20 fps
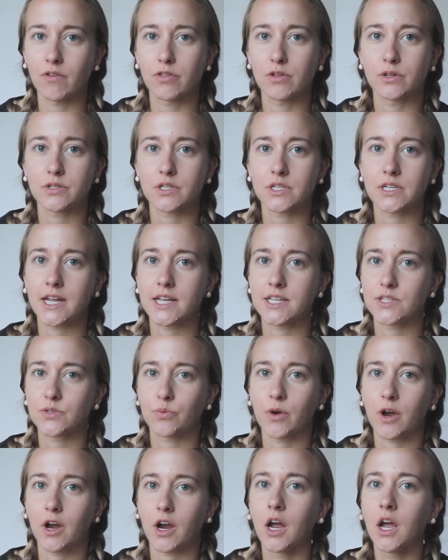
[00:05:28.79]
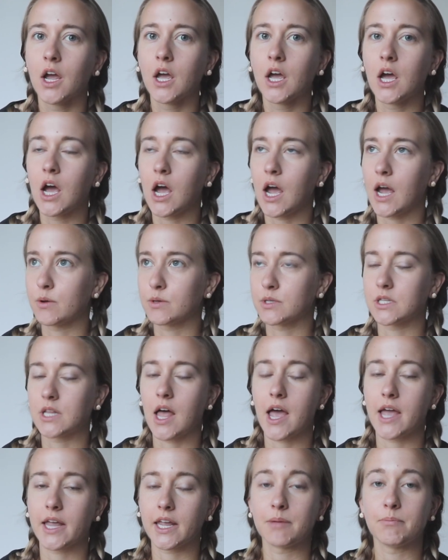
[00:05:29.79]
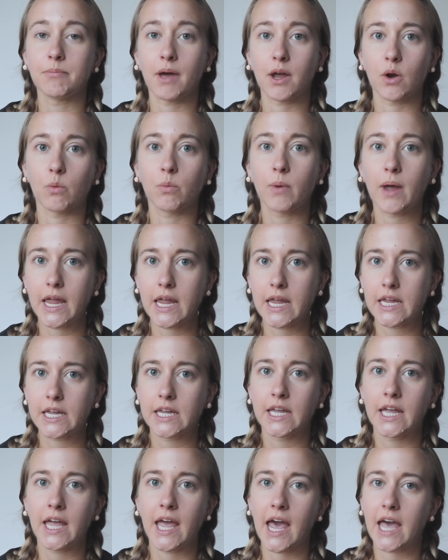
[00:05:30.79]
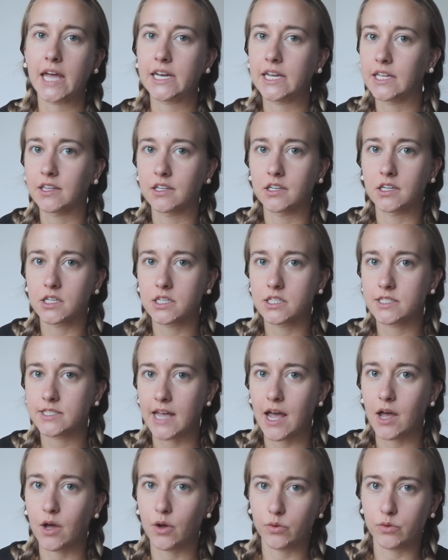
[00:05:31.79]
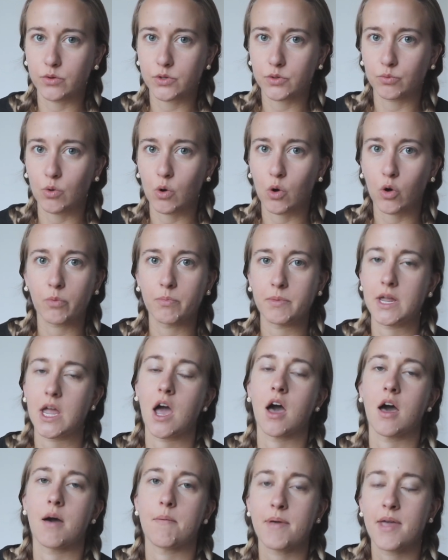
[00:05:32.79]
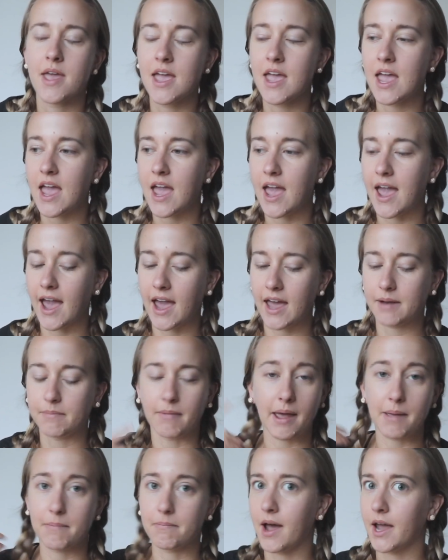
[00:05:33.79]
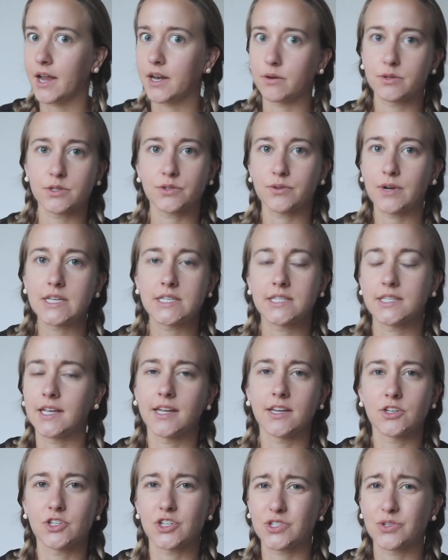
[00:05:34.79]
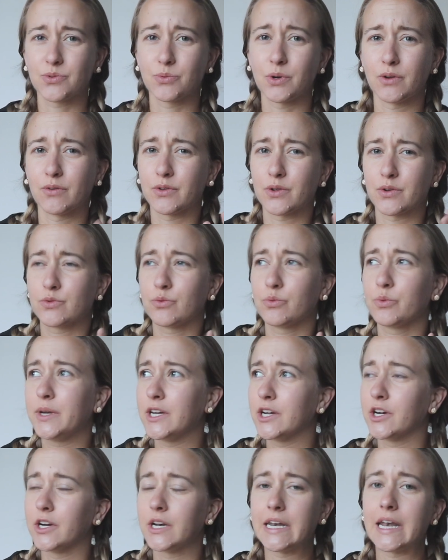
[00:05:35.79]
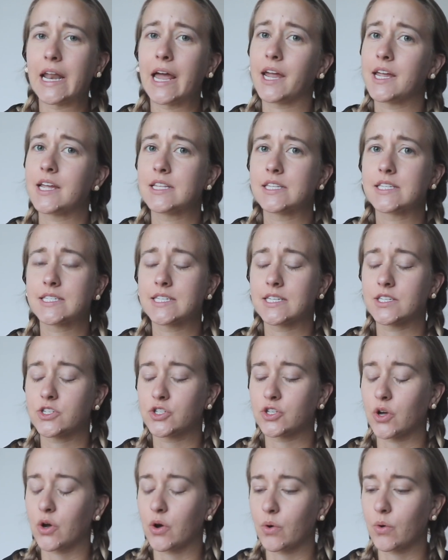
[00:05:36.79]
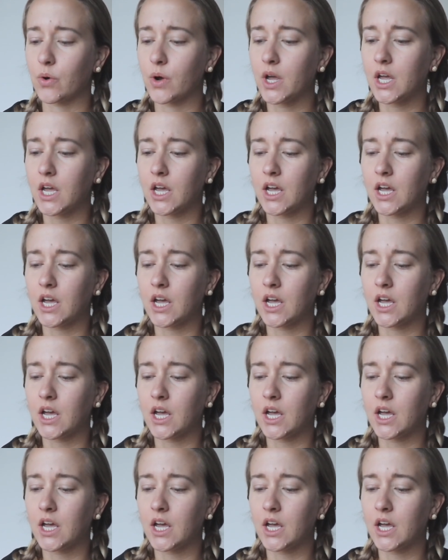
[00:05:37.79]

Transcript: of those nights where I was lying in bed awake, any little sound woke me up and my mind was racing, just one of those weird nights. So